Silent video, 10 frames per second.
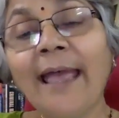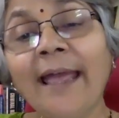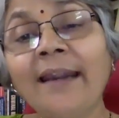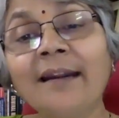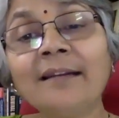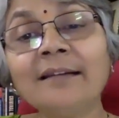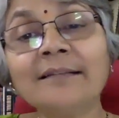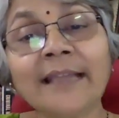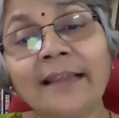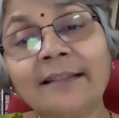and
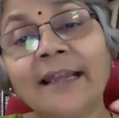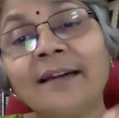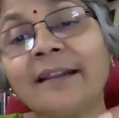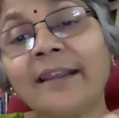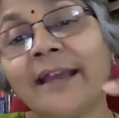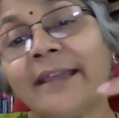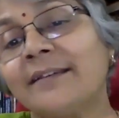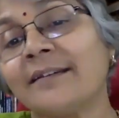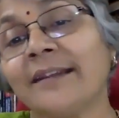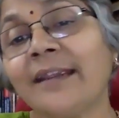then that
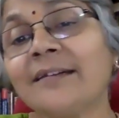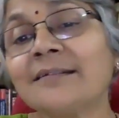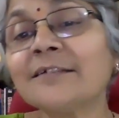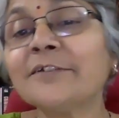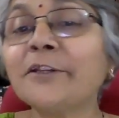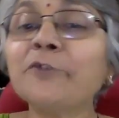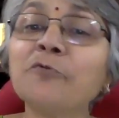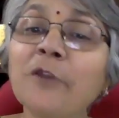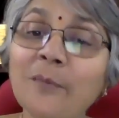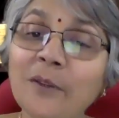AI creates a
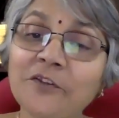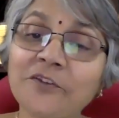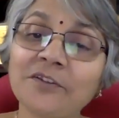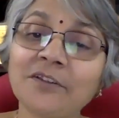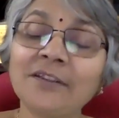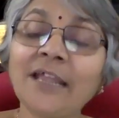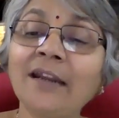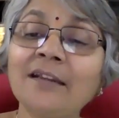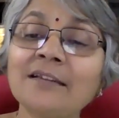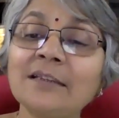new image
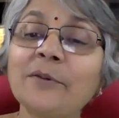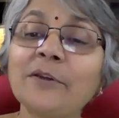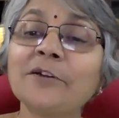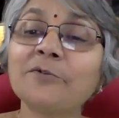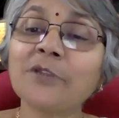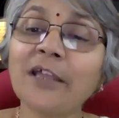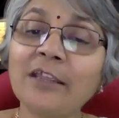that is similar to the